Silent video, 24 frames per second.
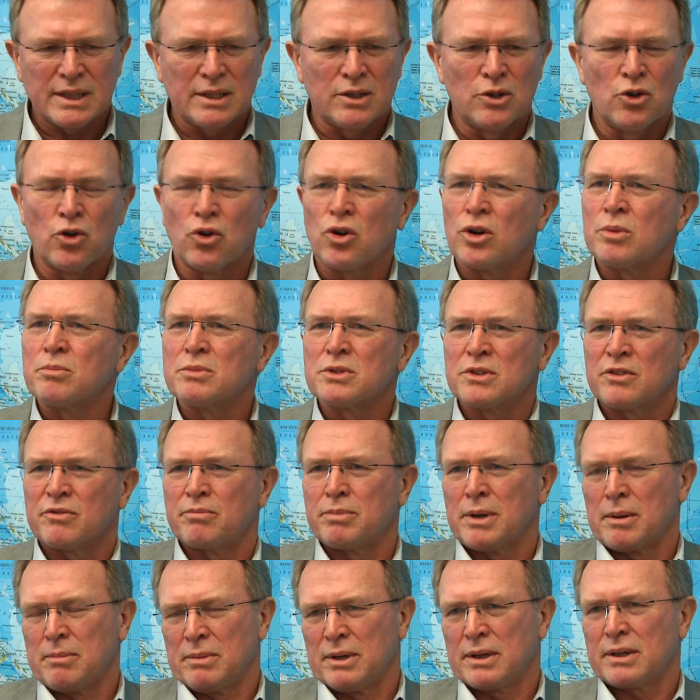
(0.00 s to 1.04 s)
norms of
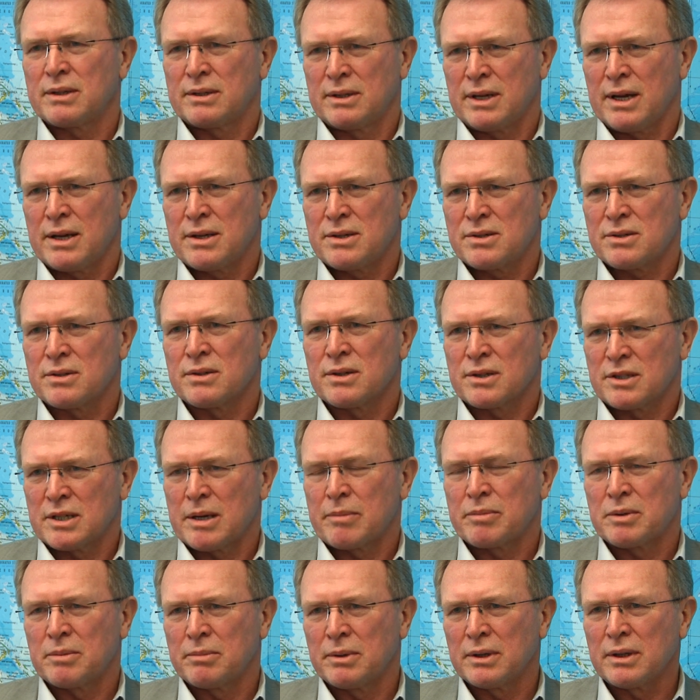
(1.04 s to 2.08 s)
public taste and
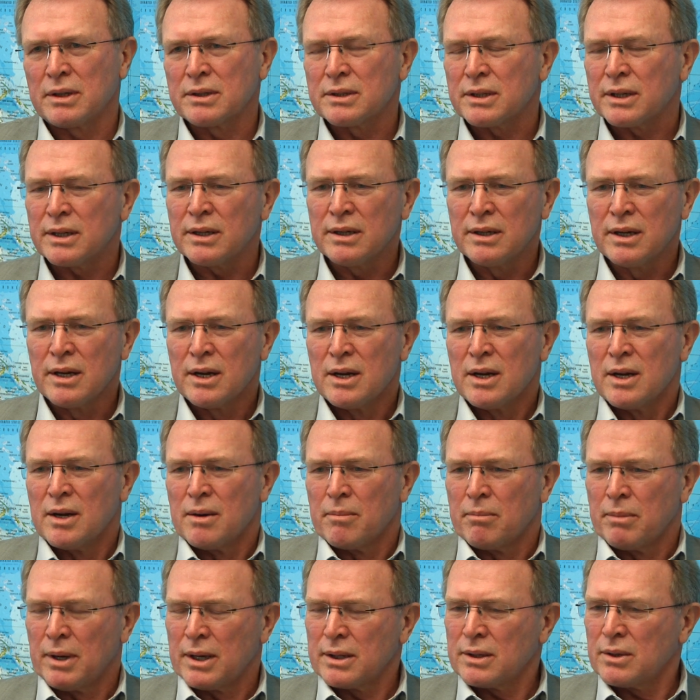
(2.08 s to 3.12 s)
acceptability,
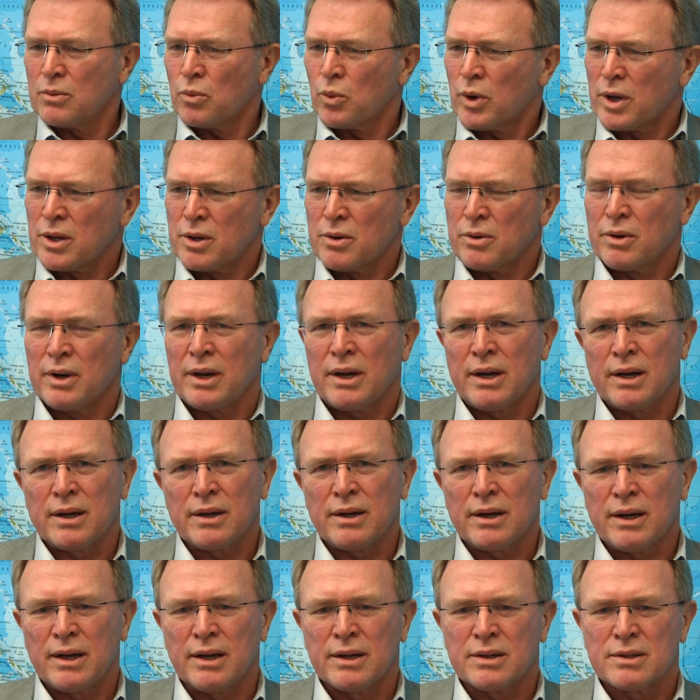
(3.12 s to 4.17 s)
but whether
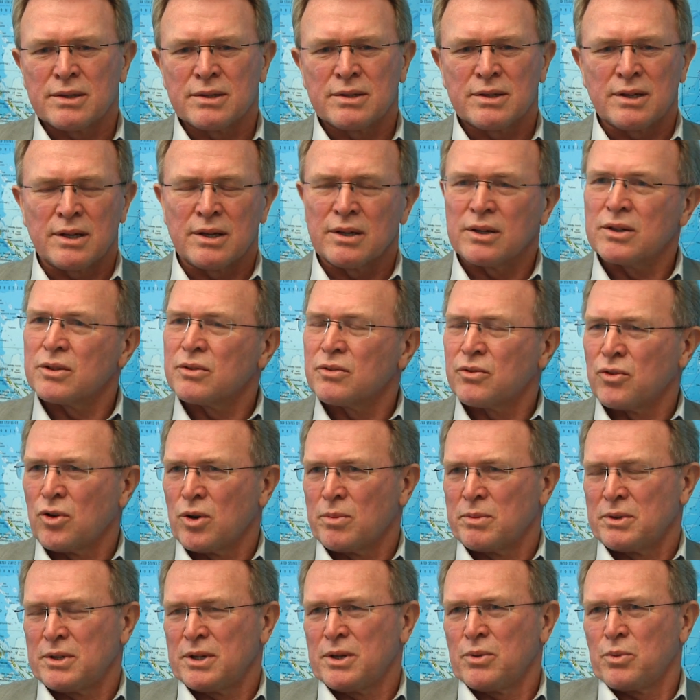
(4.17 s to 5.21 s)
it is in
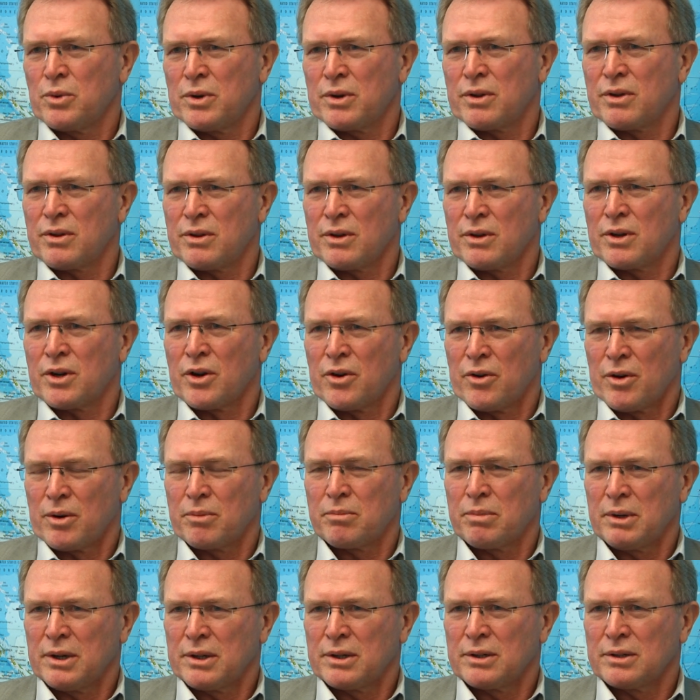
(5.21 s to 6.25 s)
conformity with the current
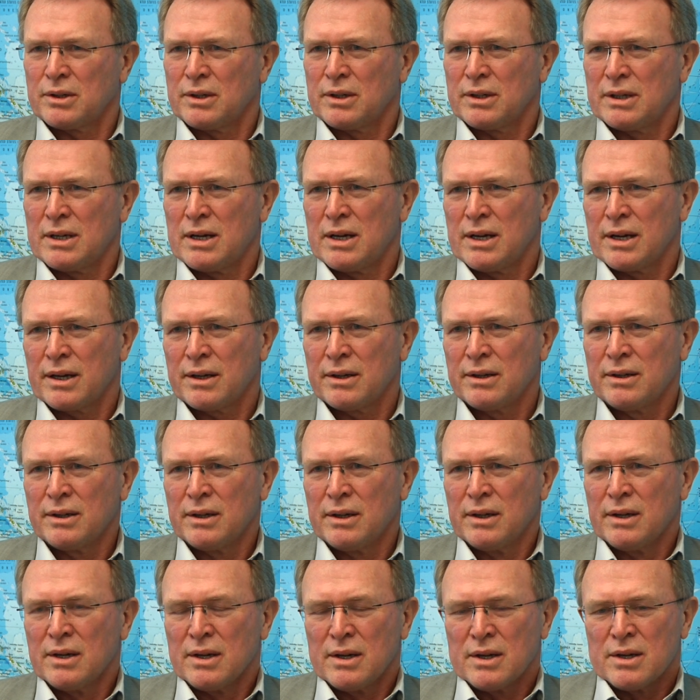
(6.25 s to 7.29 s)
political line.
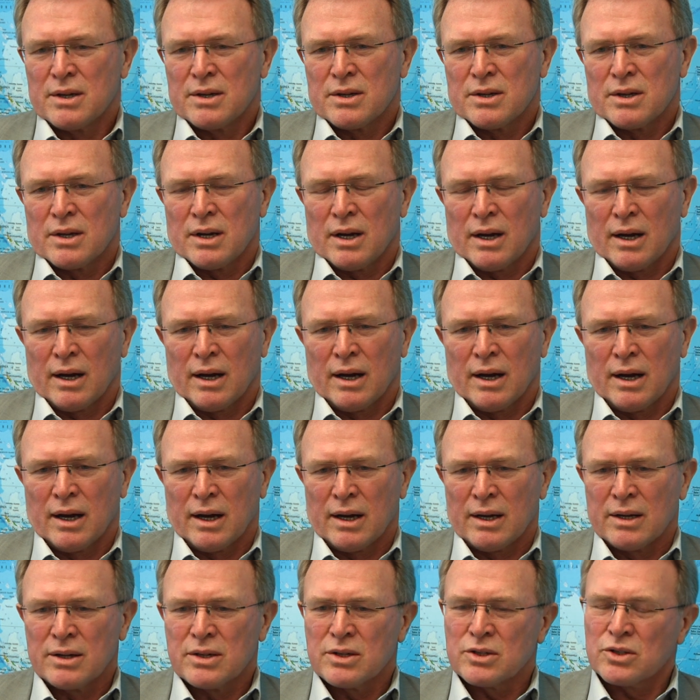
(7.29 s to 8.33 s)

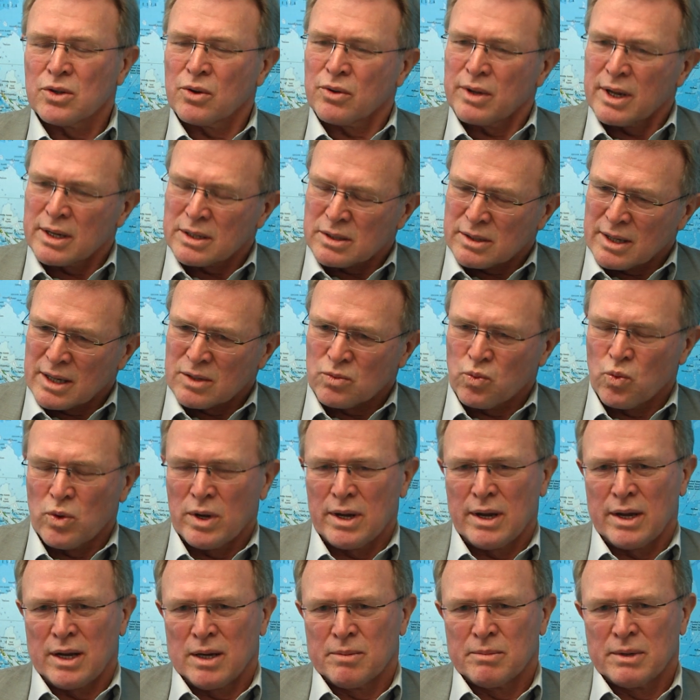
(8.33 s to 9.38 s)
So that's one
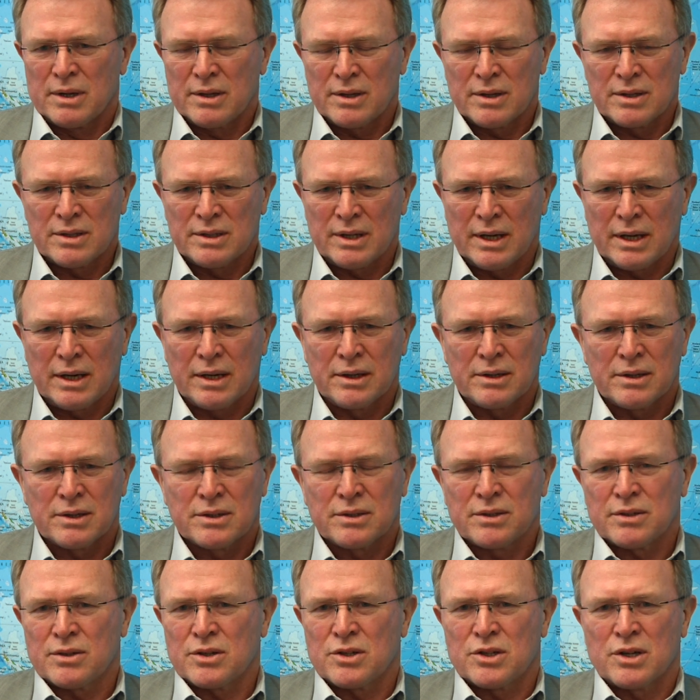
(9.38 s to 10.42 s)
element. The second is
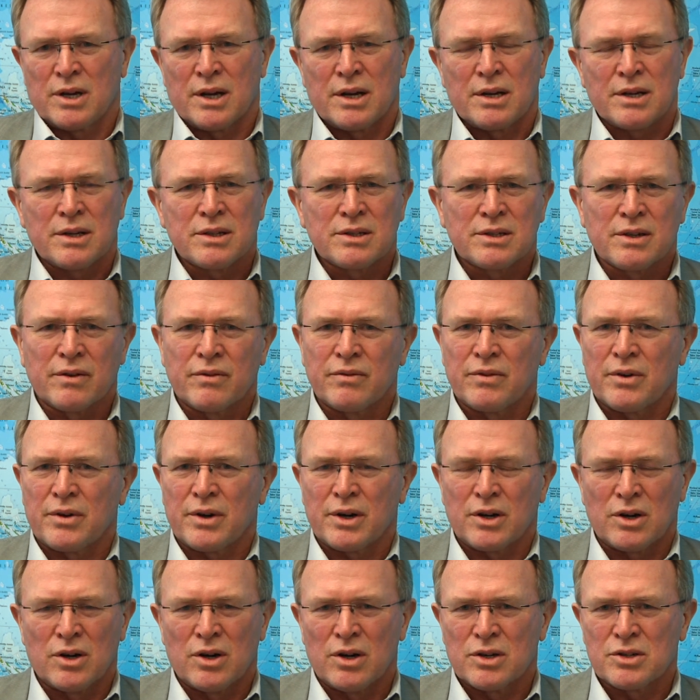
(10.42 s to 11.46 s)
that the Chinese have very
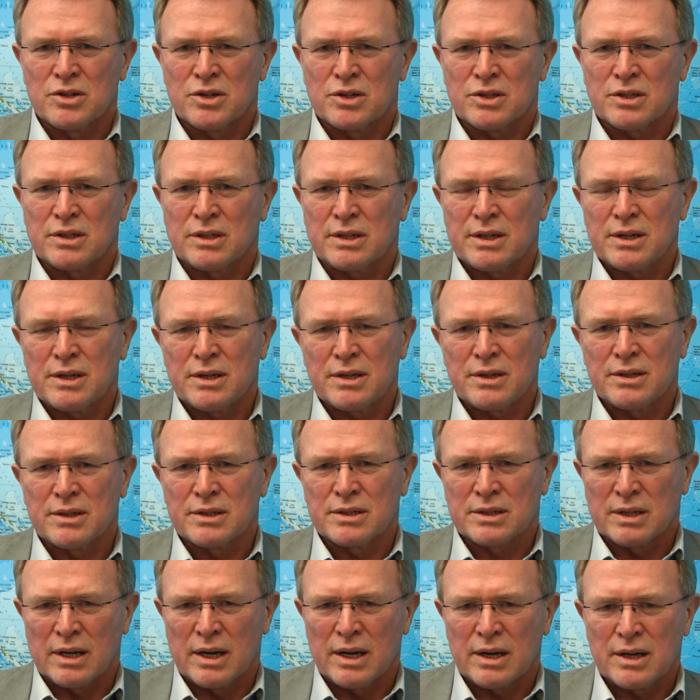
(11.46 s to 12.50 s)
consciously
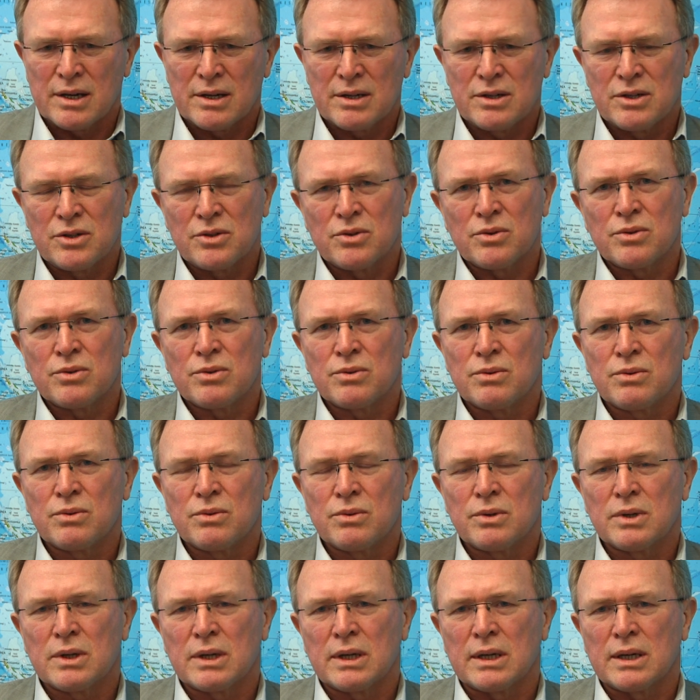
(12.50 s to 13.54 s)
decided
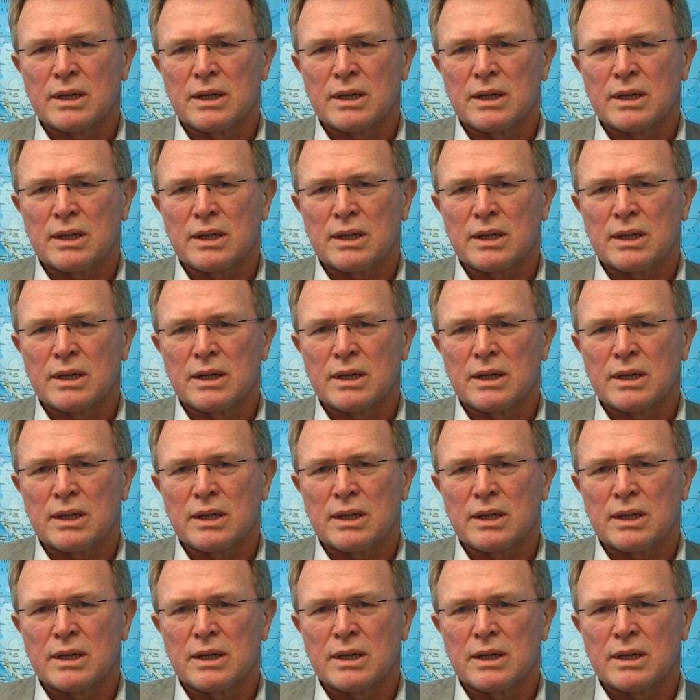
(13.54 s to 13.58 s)
to